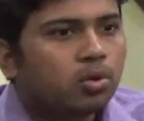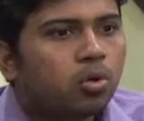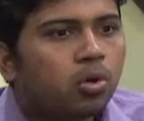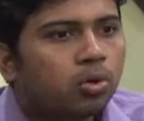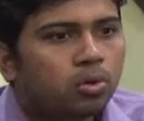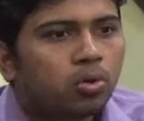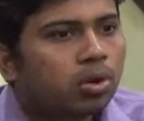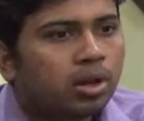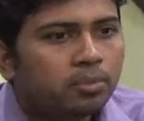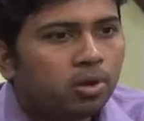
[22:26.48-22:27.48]

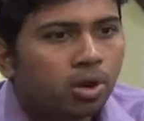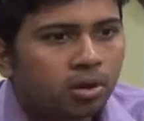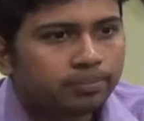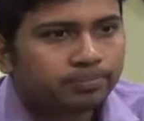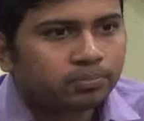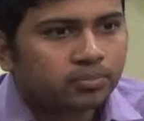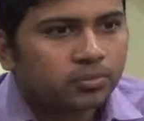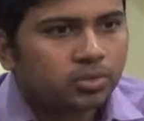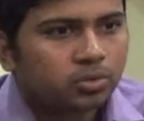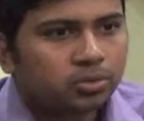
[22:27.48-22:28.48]
hold up law.
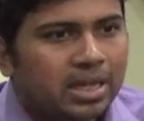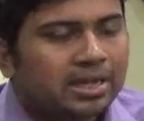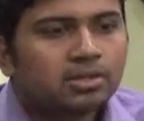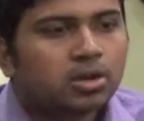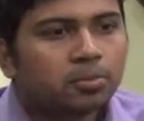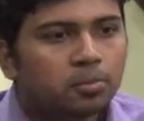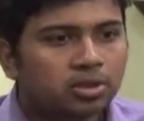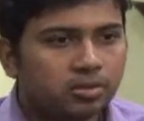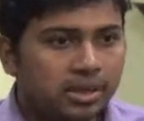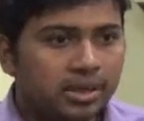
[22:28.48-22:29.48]
So that is not
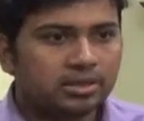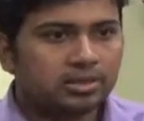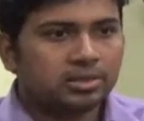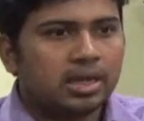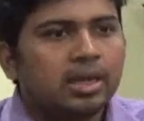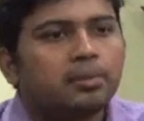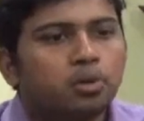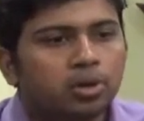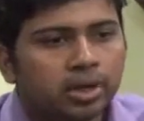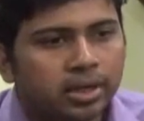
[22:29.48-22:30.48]
possible. It's a
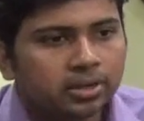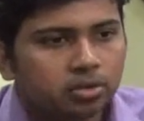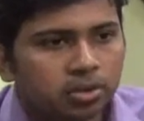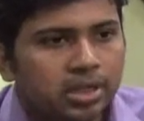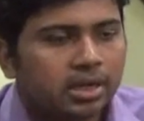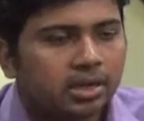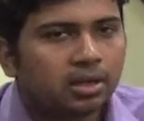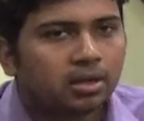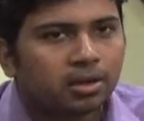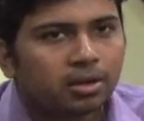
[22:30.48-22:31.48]
hypocritical society,
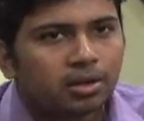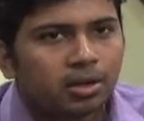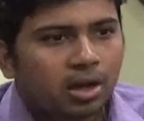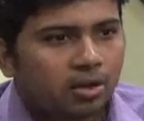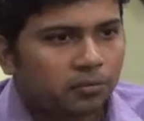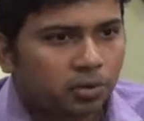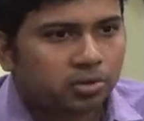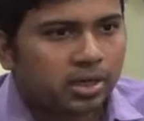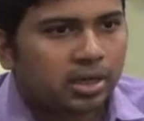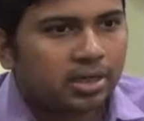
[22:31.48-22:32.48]

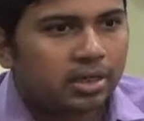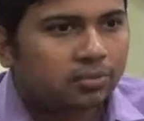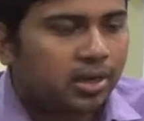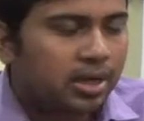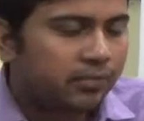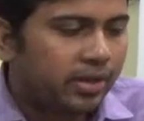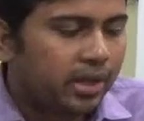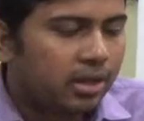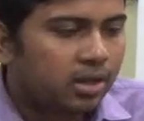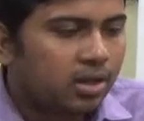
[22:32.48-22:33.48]
unfortunately, that we are living
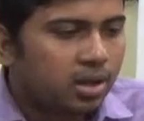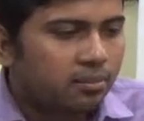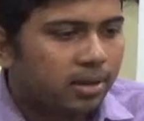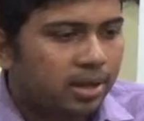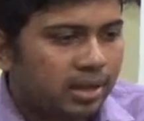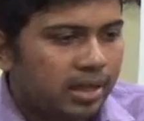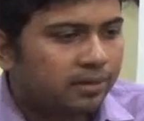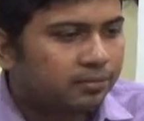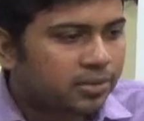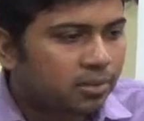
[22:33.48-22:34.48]
in. But
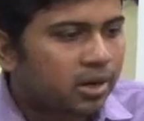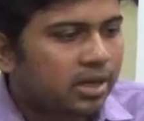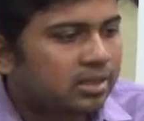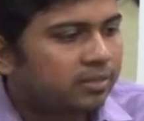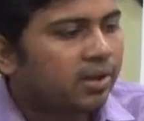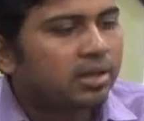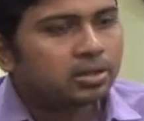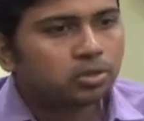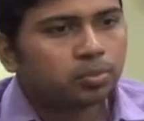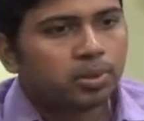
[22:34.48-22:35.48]
if someone is defying the
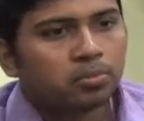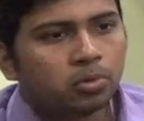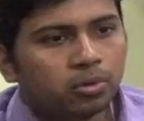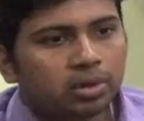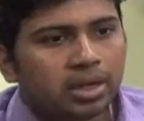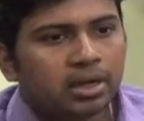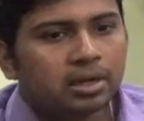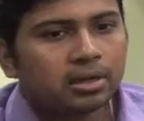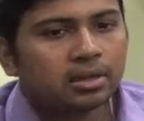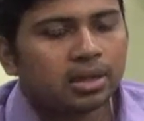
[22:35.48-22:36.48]
Supreme Court, then
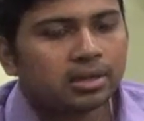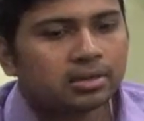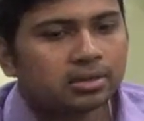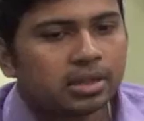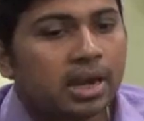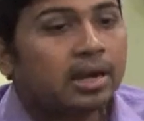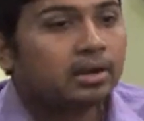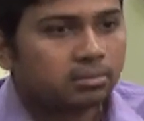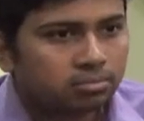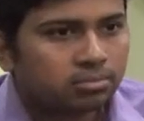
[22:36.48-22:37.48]
there's an